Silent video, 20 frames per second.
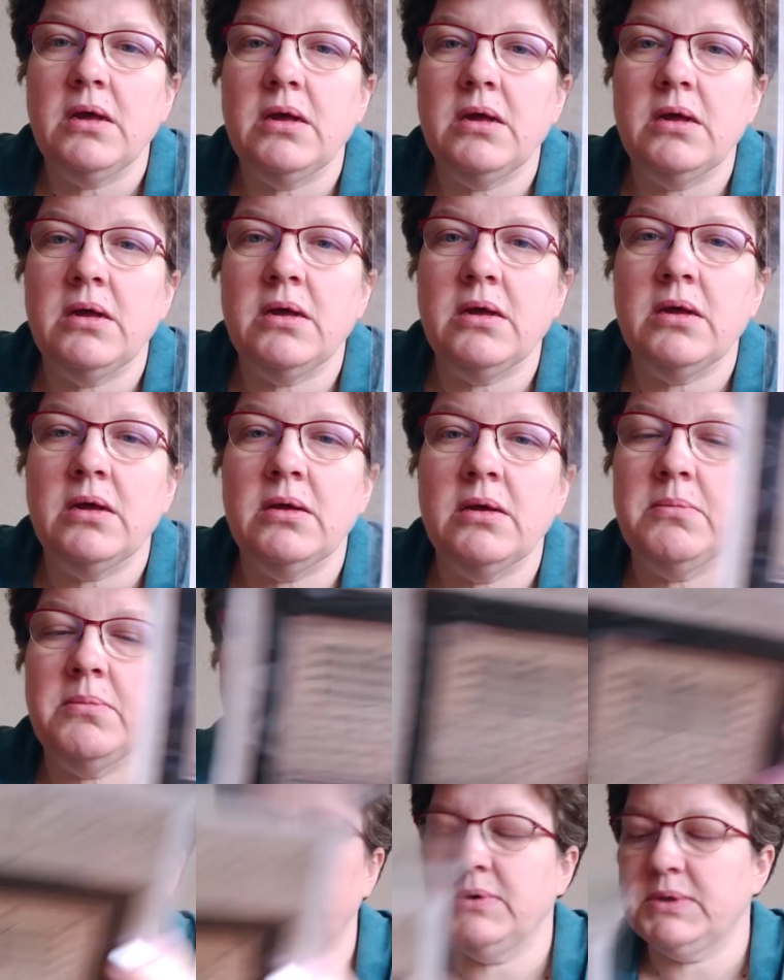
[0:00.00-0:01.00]

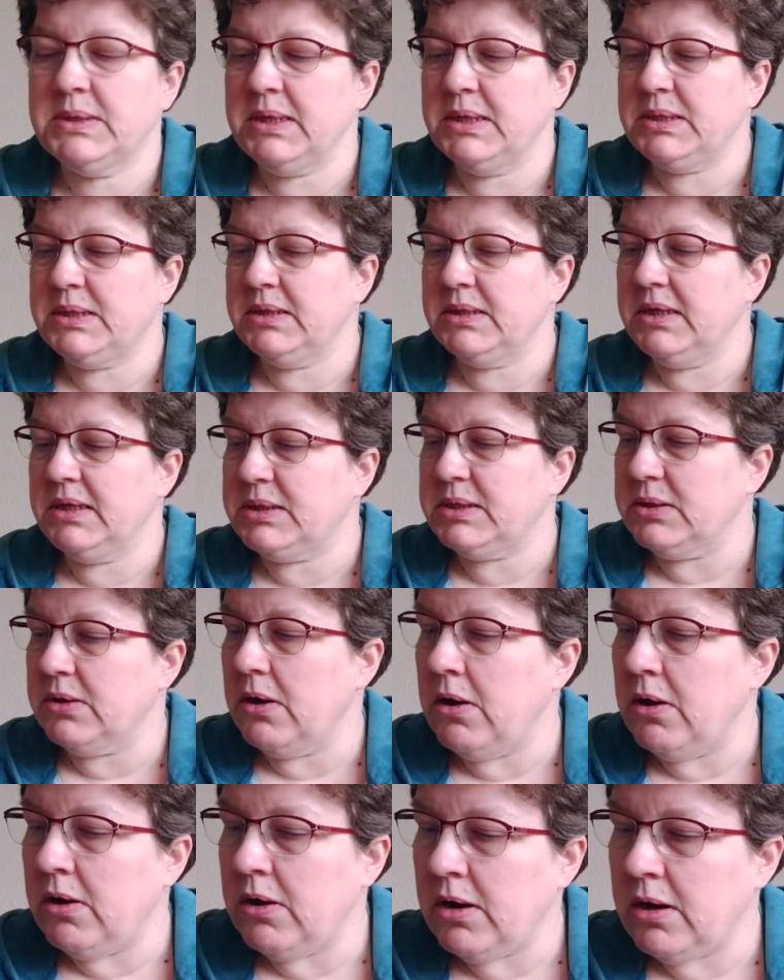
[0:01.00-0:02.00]
I was stitching this
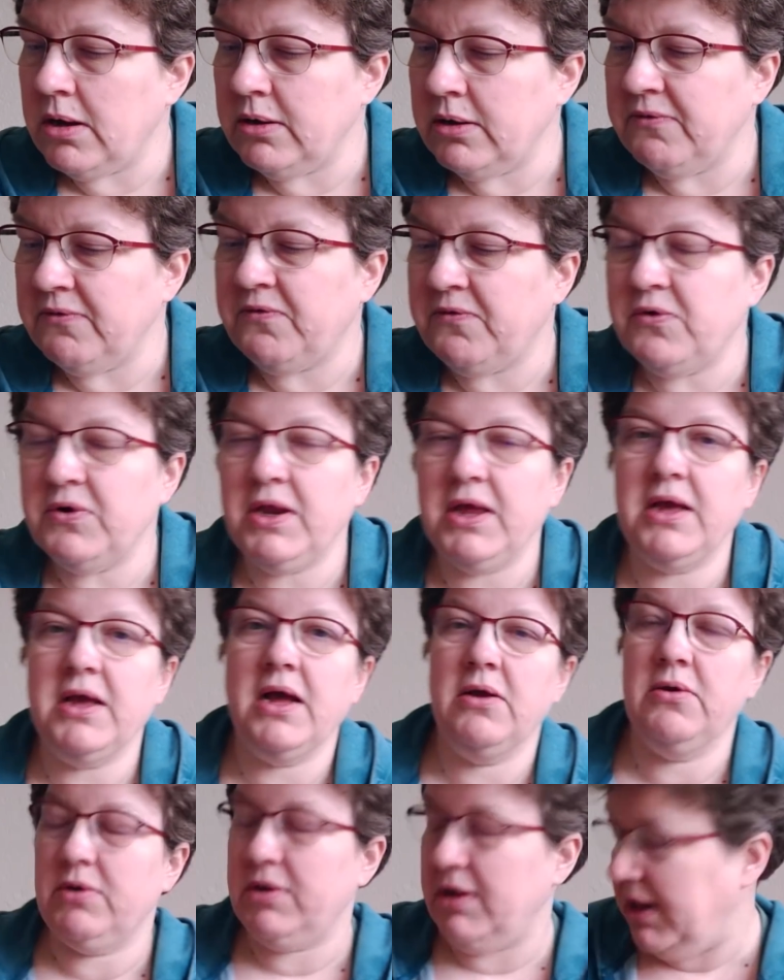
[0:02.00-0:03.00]
on 40
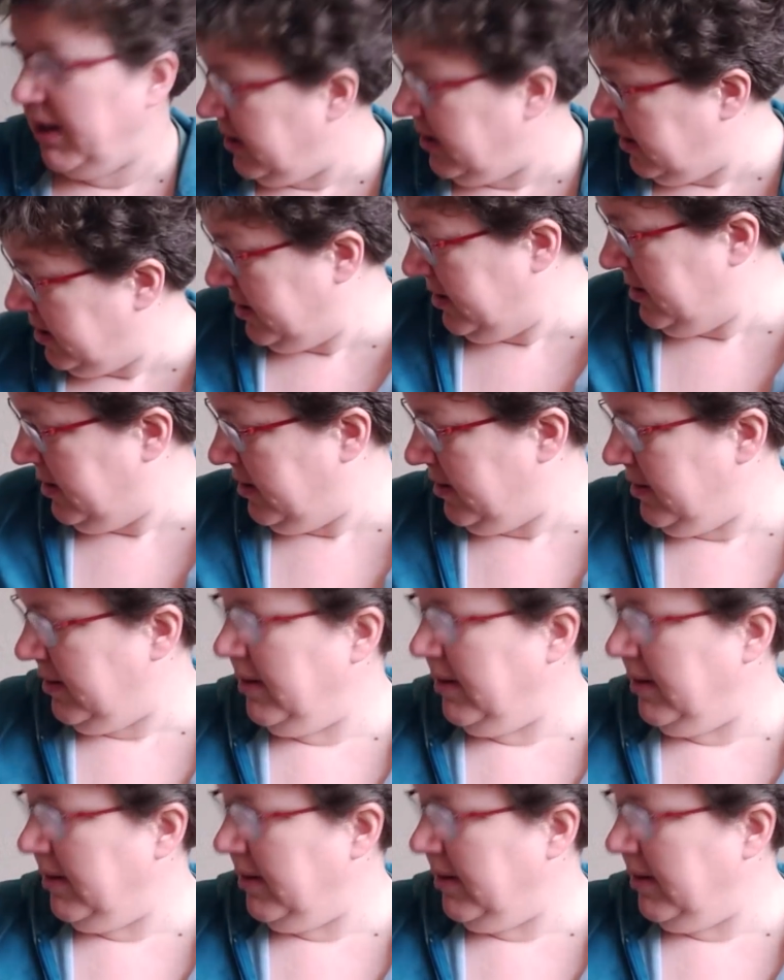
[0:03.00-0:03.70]
count linen